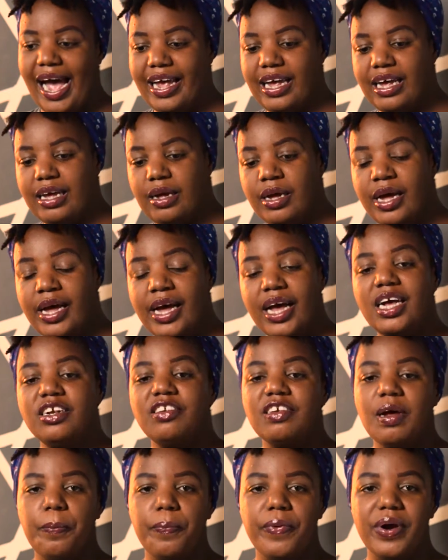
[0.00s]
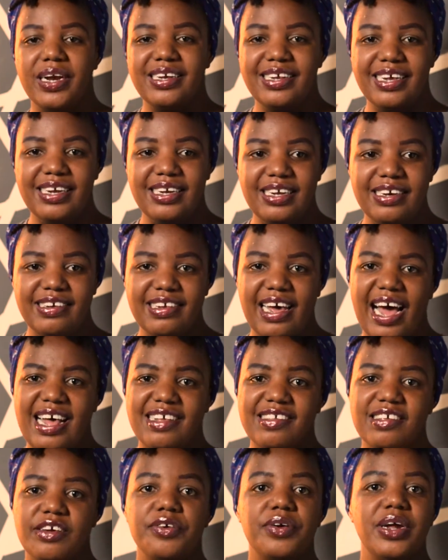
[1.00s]
I interpreted it
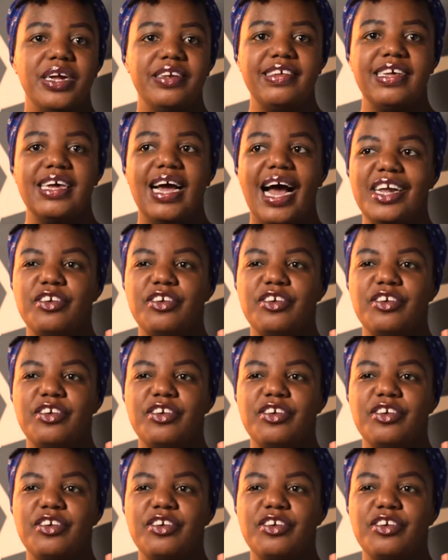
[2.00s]
as creating